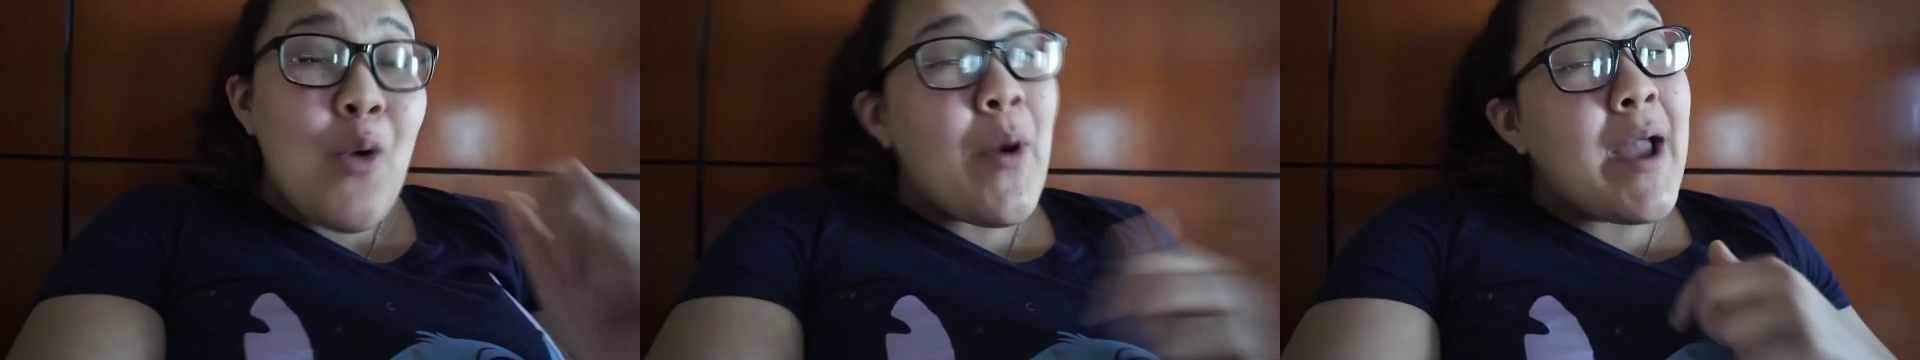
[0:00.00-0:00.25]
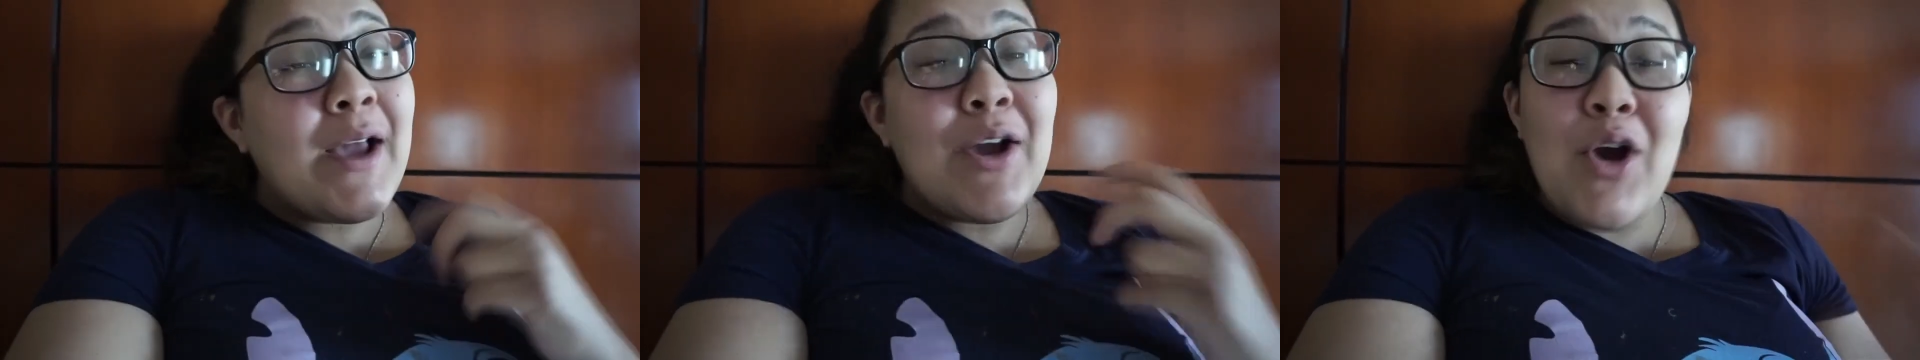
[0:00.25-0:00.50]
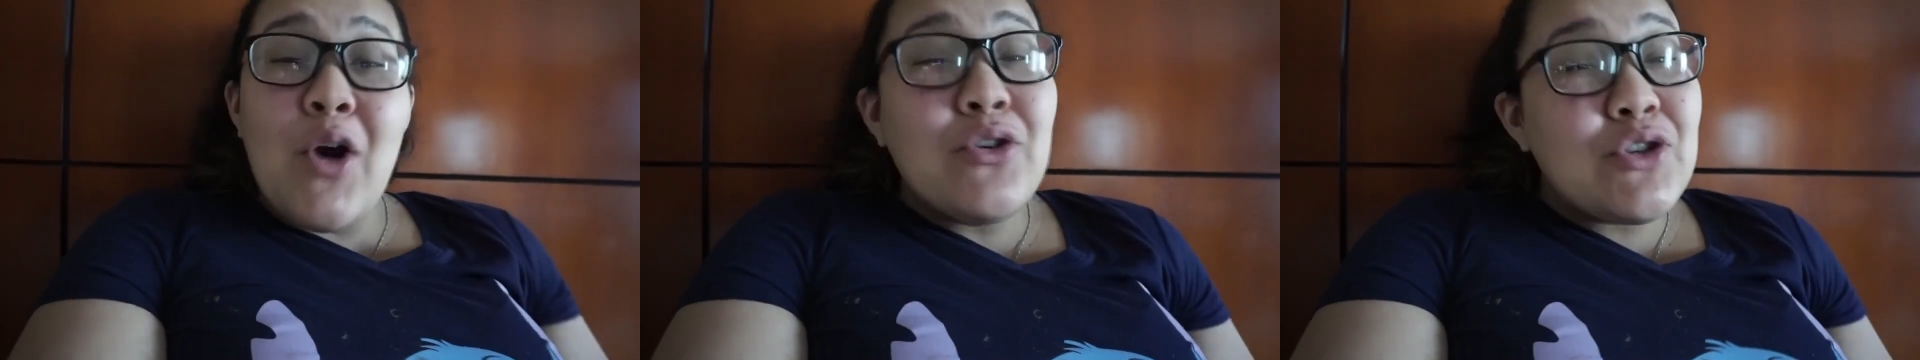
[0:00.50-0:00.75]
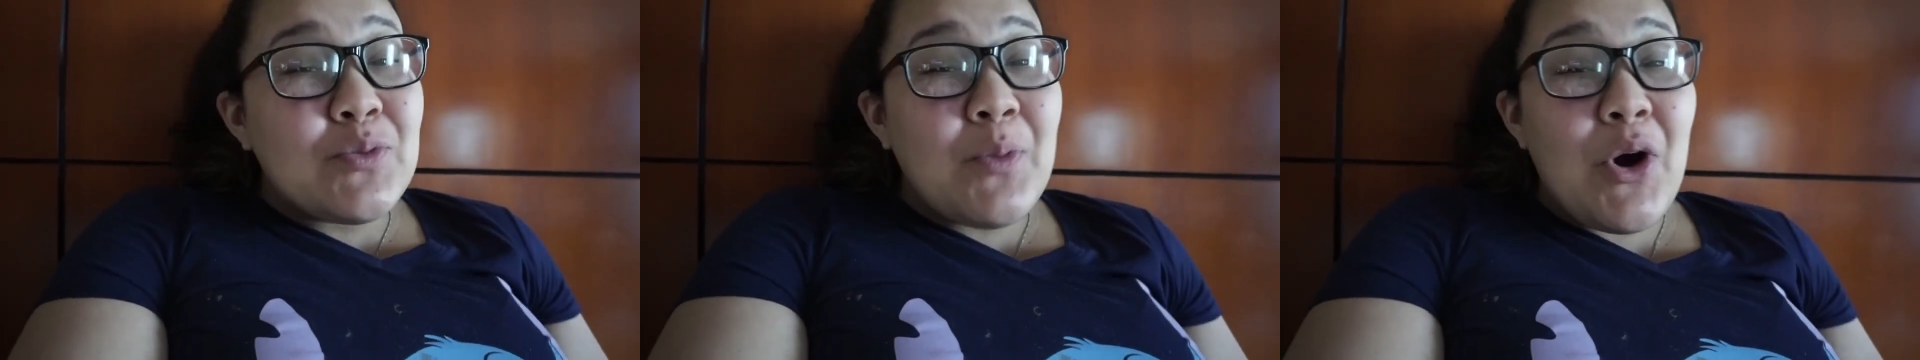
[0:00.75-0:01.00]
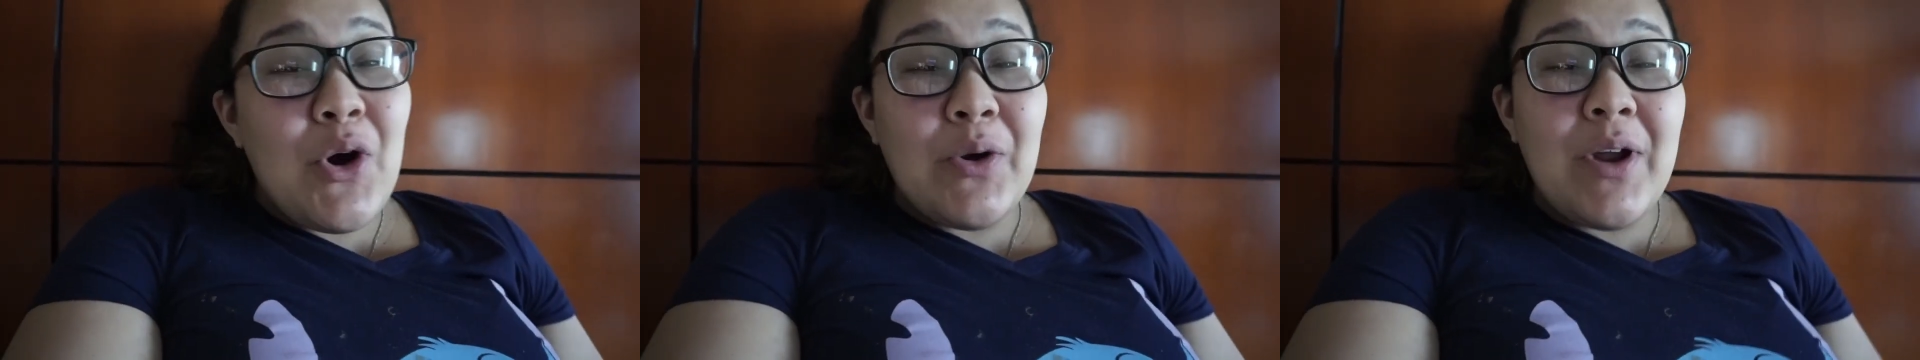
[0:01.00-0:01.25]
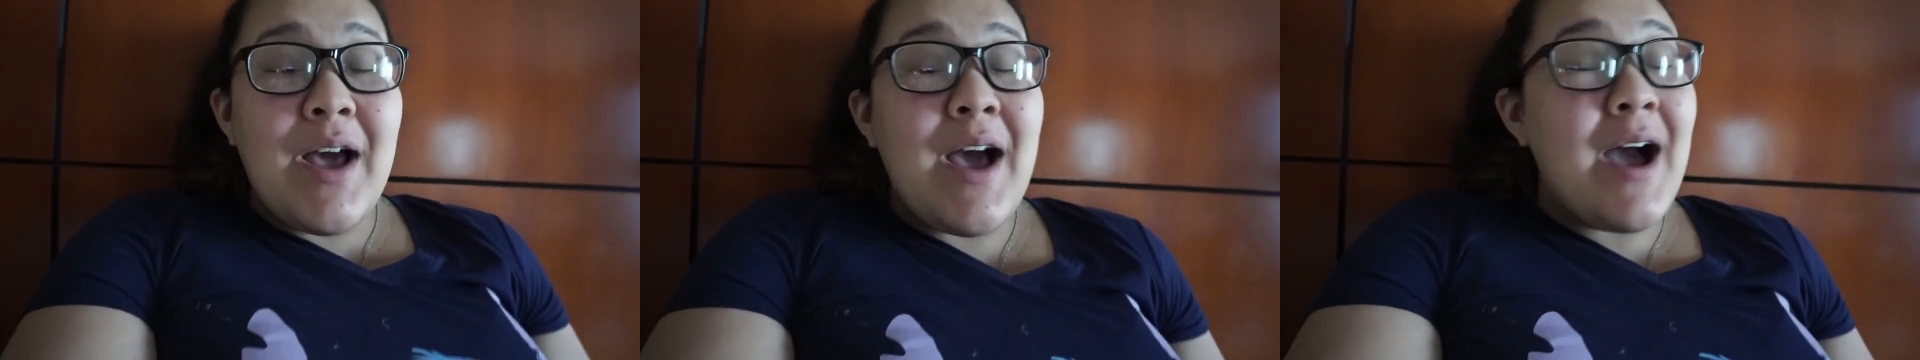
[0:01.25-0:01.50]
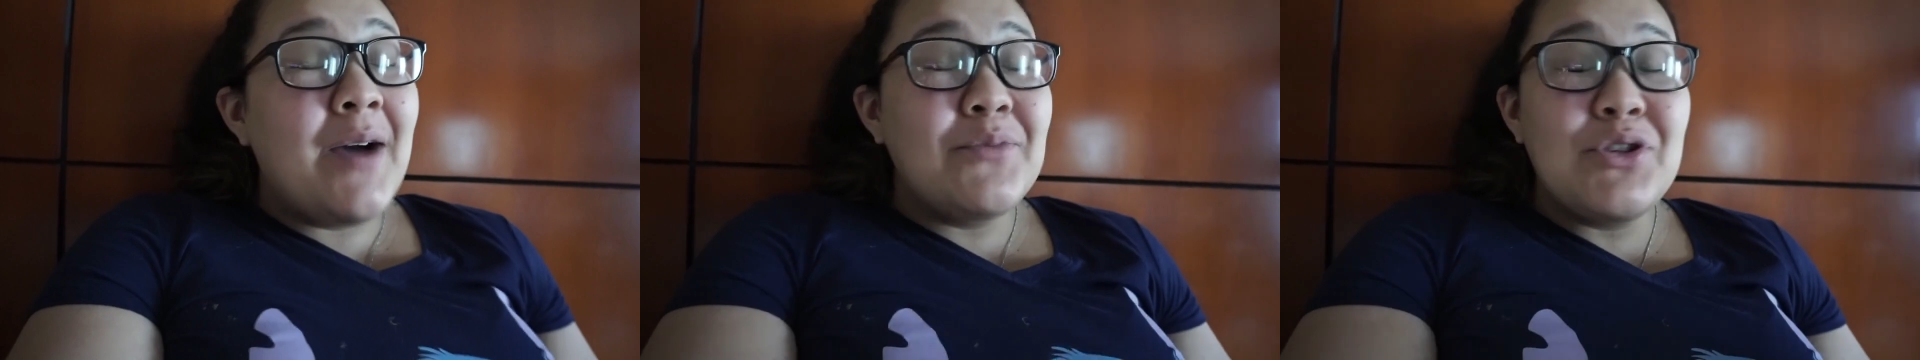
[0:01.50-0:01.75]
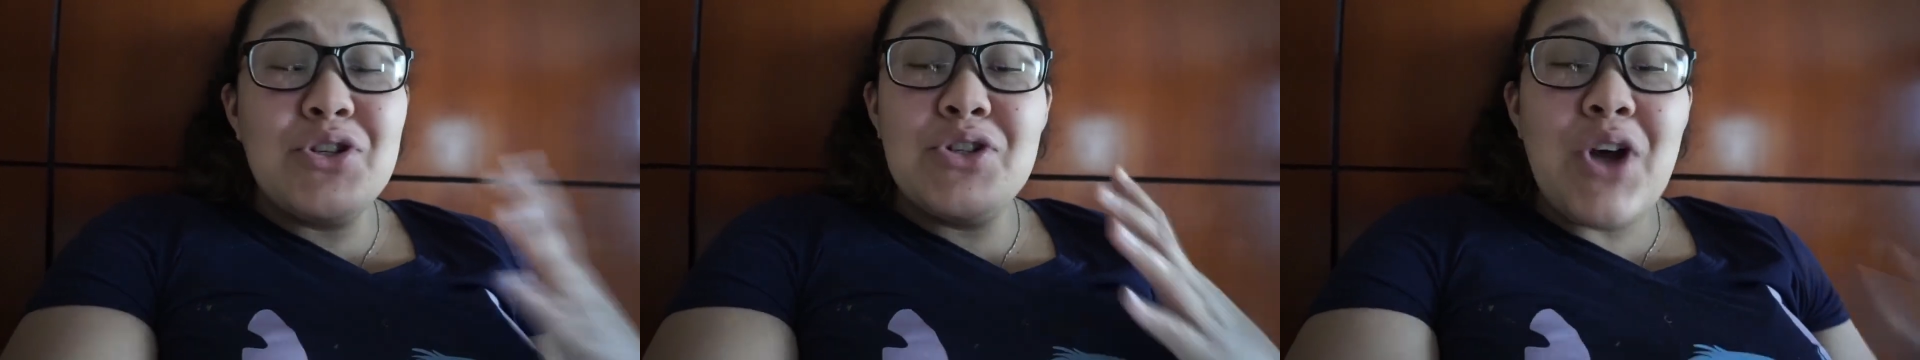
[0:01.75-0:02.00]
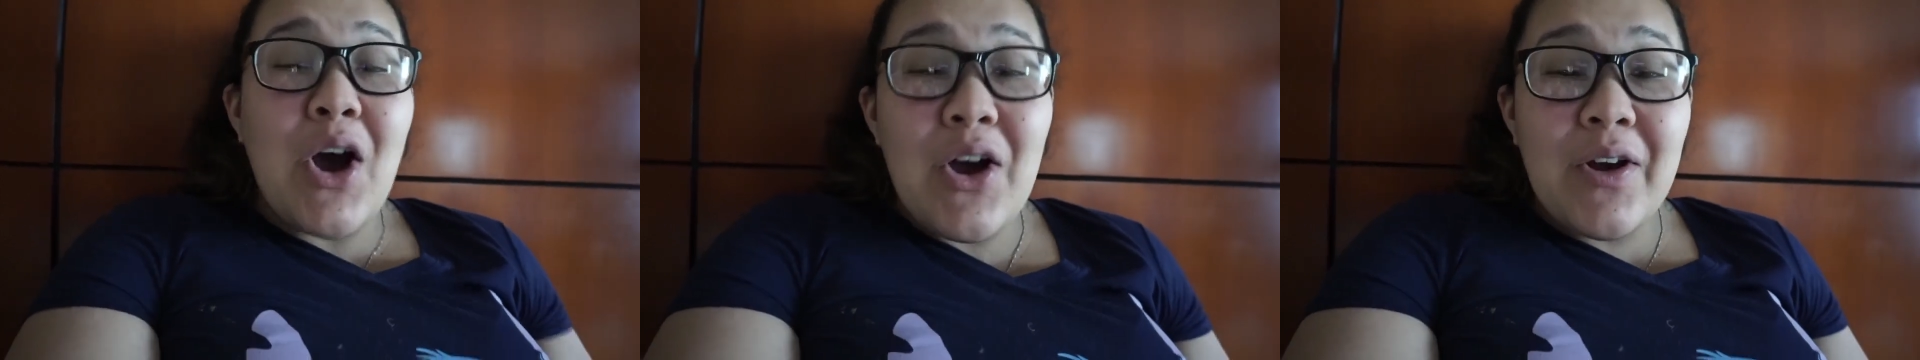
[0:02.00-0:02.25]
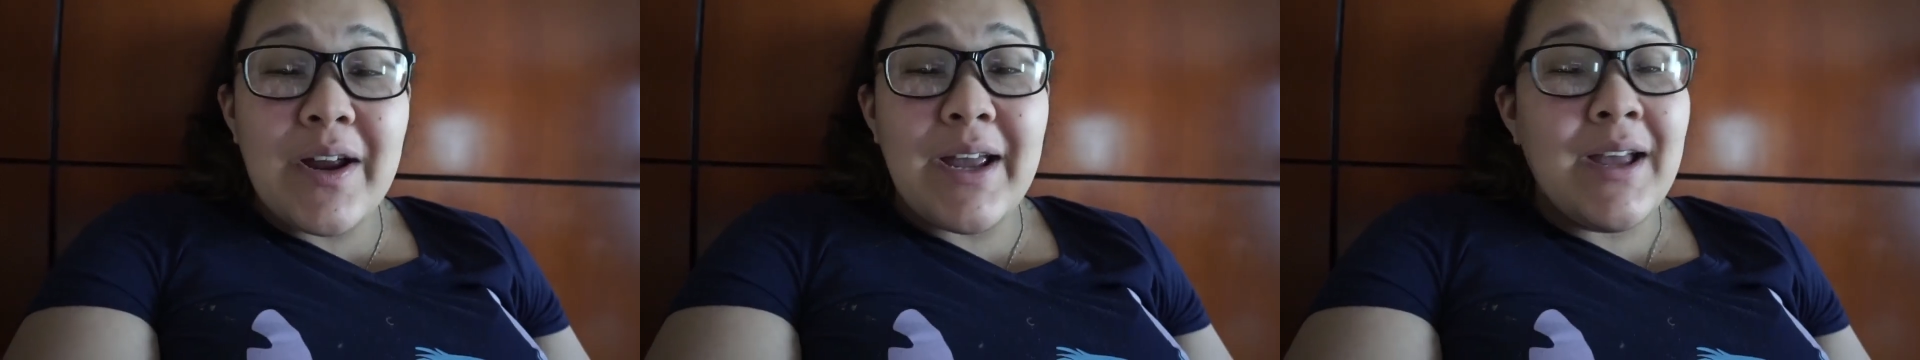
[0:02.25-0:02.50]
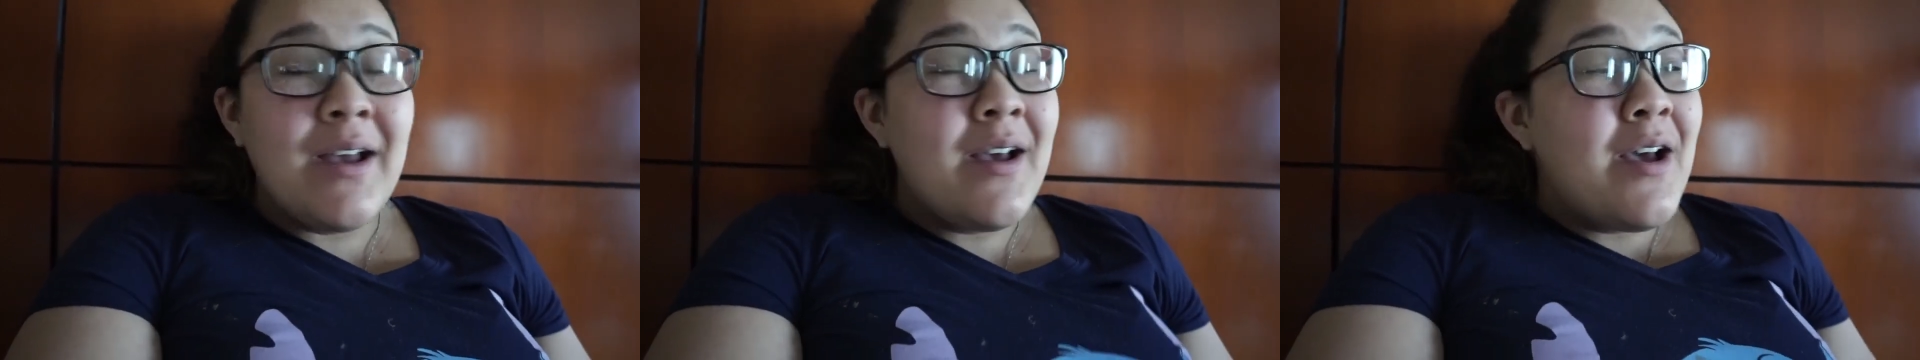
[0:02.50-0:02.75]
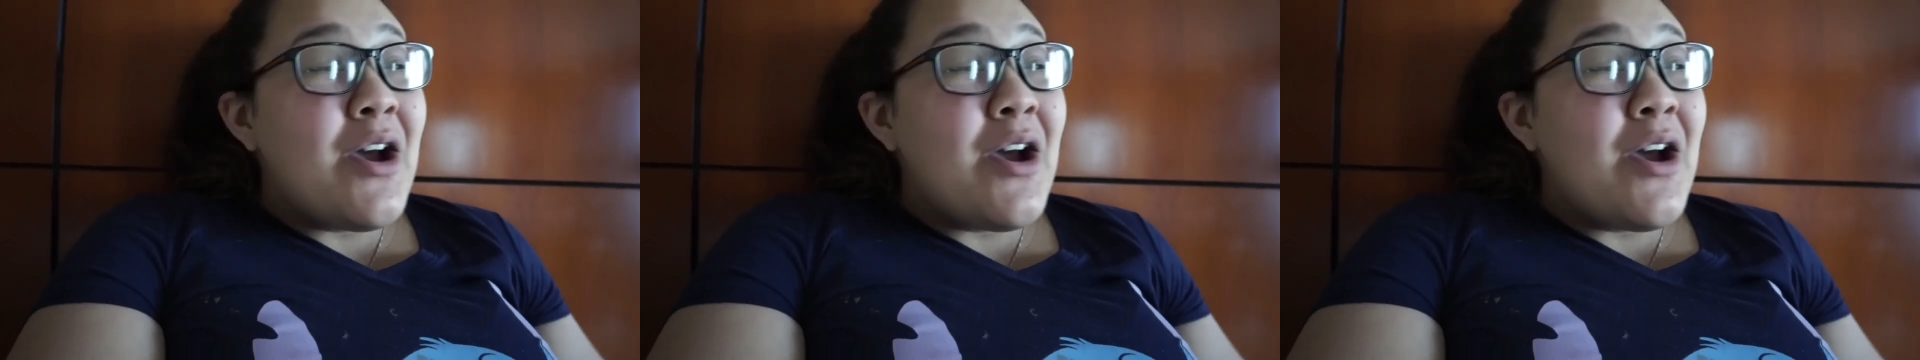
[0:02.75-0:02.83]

went ghost mode. I'm sorry.